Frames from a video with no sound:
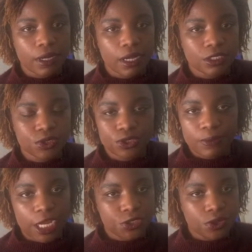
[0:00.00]
sodium
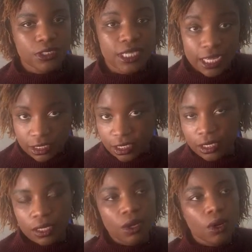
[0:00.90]
hydroxide
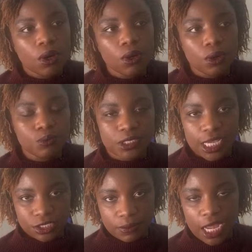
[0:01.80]
or
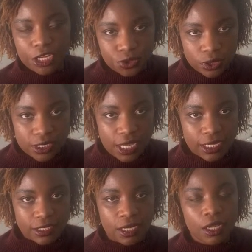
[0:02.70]
potassium hydroxide.
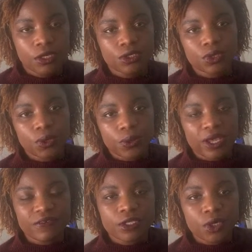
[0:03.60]
So
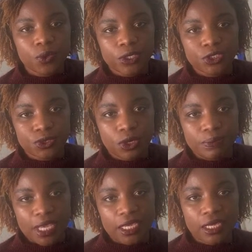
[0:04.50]
even though we do not
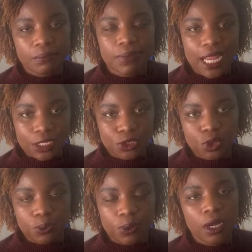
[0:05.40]
make black
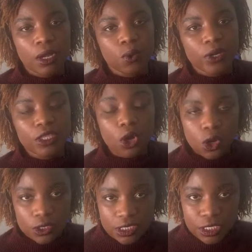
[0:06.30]
soap with
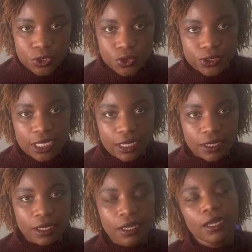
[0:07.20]
caustic soda,
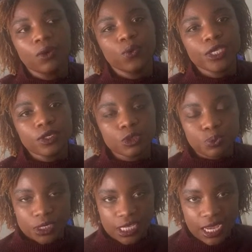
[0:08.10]
we use
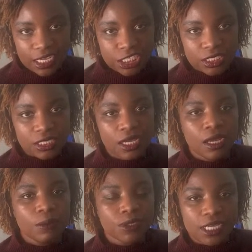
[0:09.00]
potash.
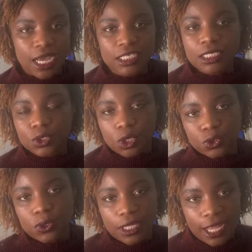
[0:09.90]
Potash is
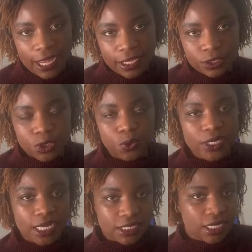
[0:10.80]
also lye. So
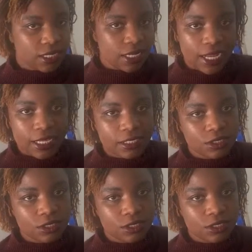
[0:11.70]
when I say lye,